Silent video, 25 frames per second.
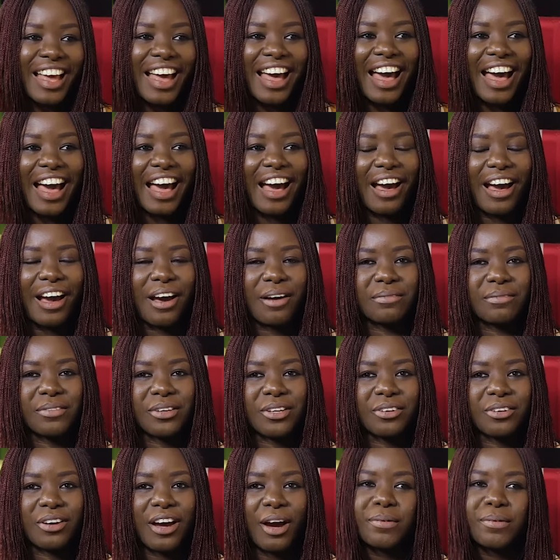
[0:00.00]
how
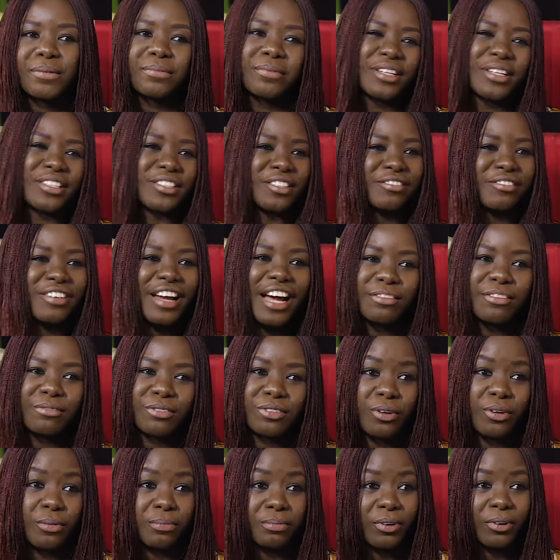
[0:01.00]
people interact with
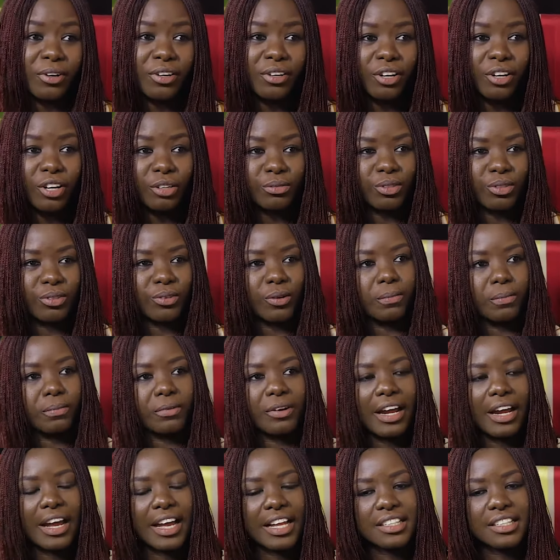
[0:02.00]
your product, with your
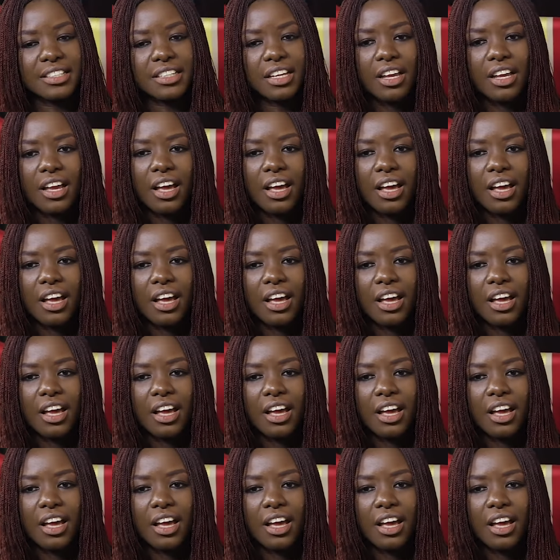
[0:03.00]
brand,